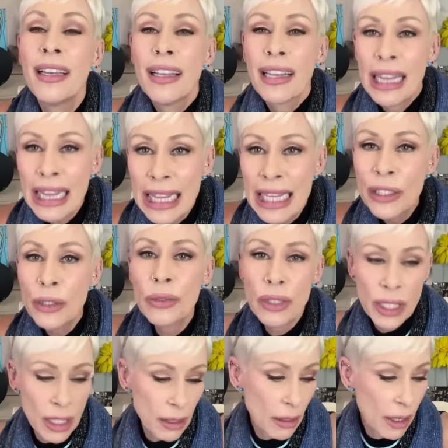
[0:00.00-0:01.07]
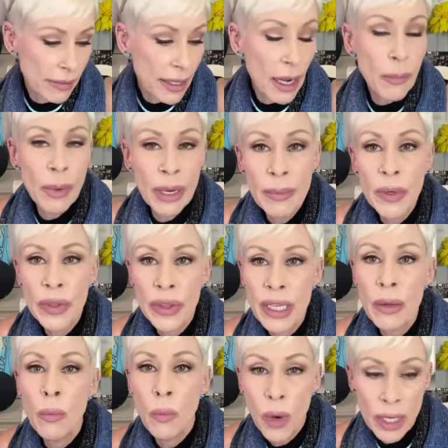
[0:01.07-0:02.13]
literally thought that. We were the
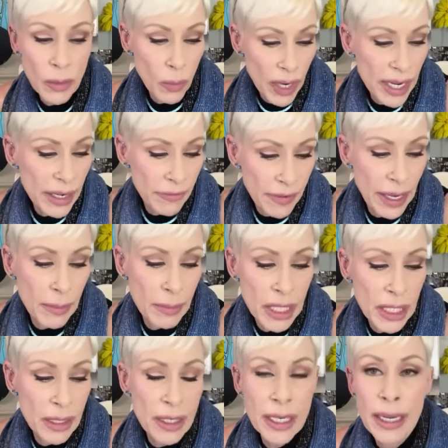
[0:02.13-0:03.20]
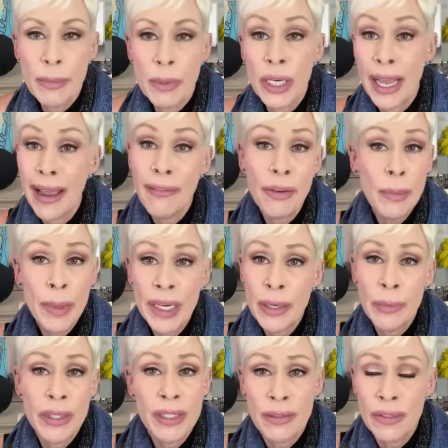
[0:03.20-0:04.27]
one white family in the neighborhood. Everybody
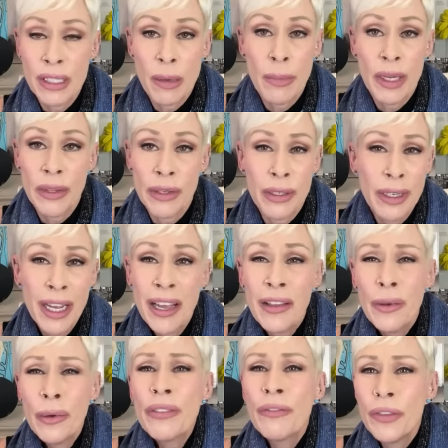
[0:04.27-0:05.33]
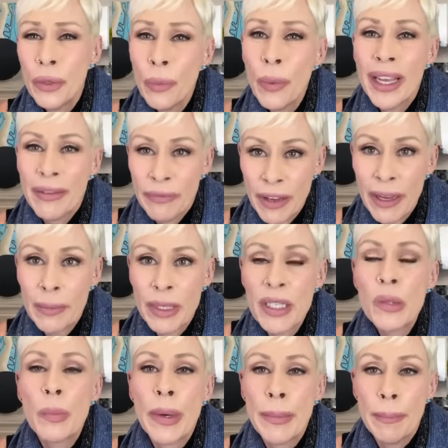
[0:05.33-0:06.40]
was of some other, there were a few white
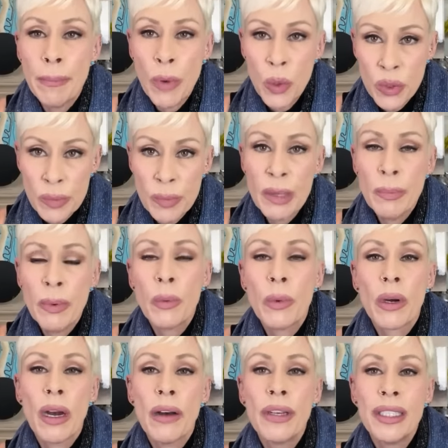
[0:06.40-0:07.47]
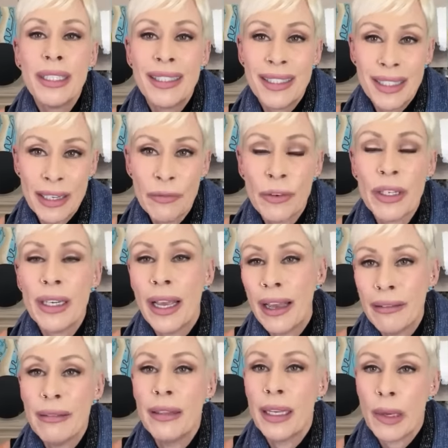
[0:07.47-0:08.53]
families, but most people were of a different
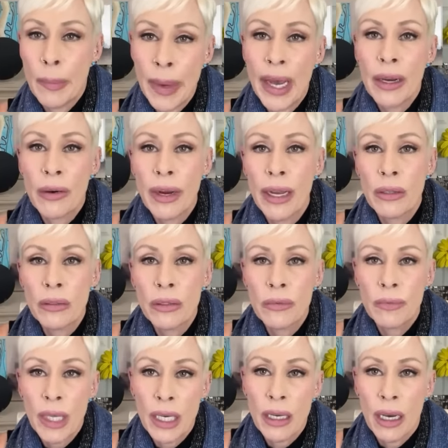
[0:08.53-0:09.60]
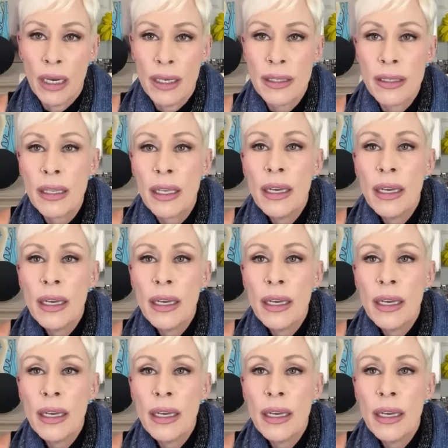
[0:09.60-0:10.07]
ethnic background than us.